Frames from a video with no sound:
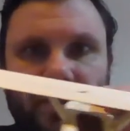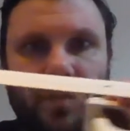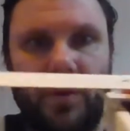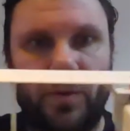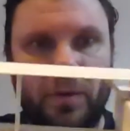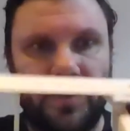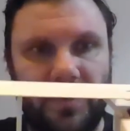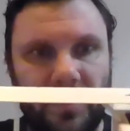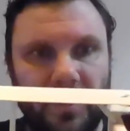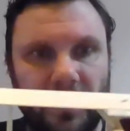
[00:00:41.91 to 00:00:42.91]

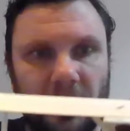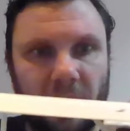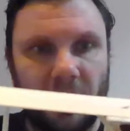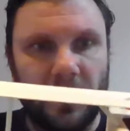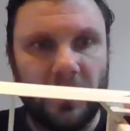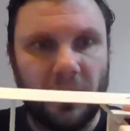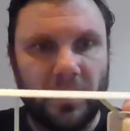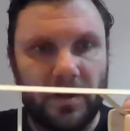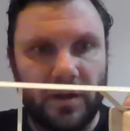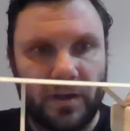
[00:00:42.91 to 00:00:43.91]
supports,
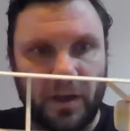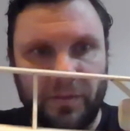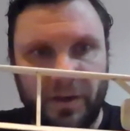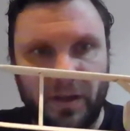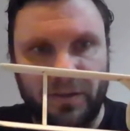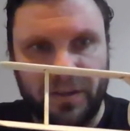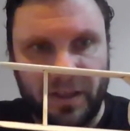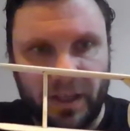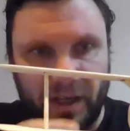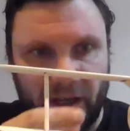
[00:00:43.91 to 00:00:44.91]
I don't know if you can
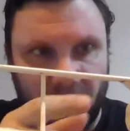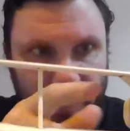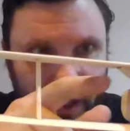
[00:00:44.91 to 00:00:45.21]
see that under